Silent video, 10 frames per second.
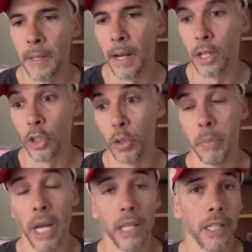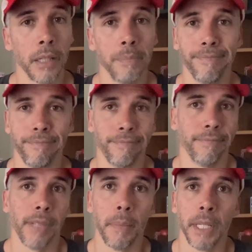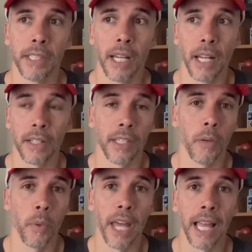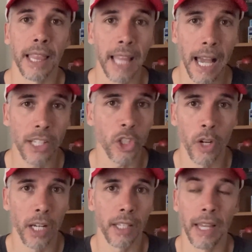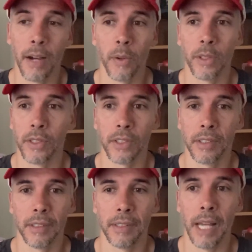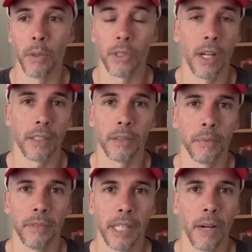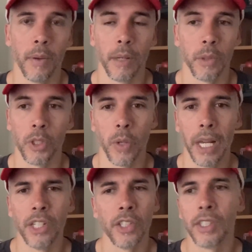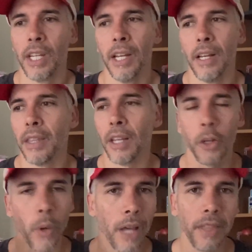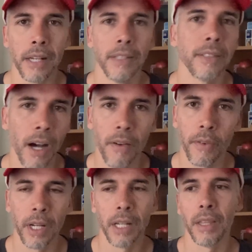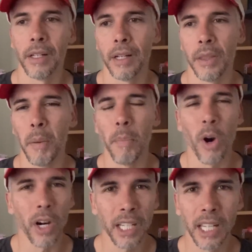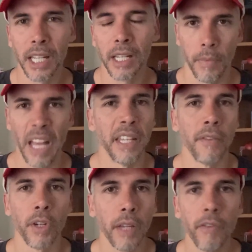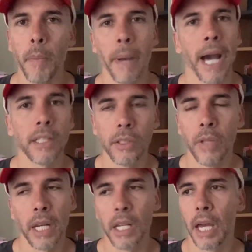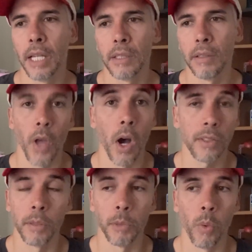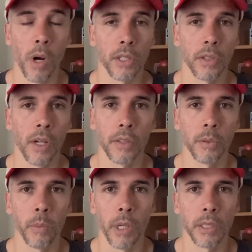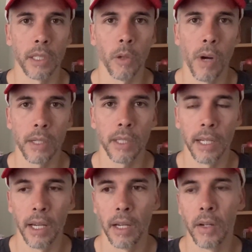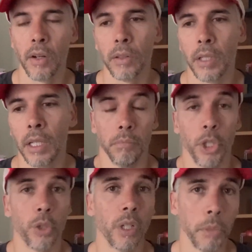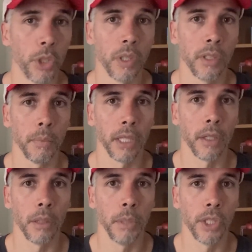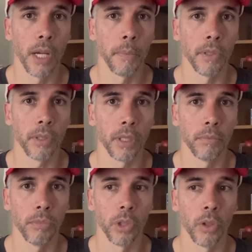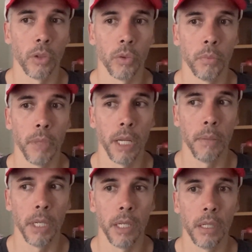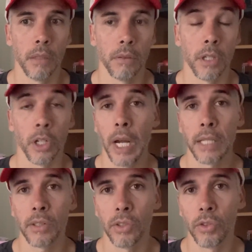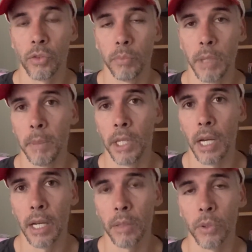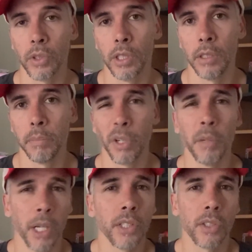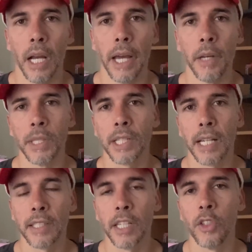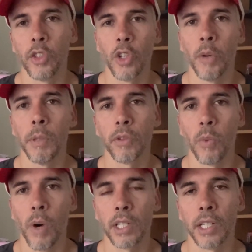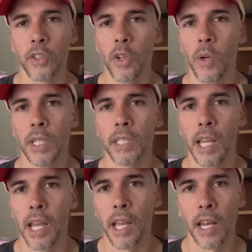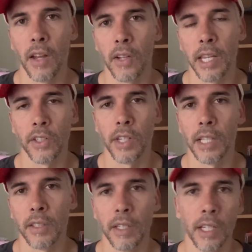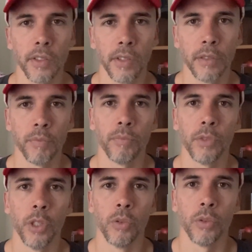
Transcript: Uh, Jude Bellingham, I mean, 10 out of 10 with that last strike. That was that was awesome. That, that was great. And just the ground that he's covering, the the marking, that never give up attitude that he has. Awesome to watch. Awesome to watch. I could watch that guy all day. Madrid, Madrid seem like they're going to be champions now. So maybe congrats, maybe not. We'll see. Pretty much. Anyways, guys, thank you so much for watching as always, and I'll catch you guys in the next video. Cheers.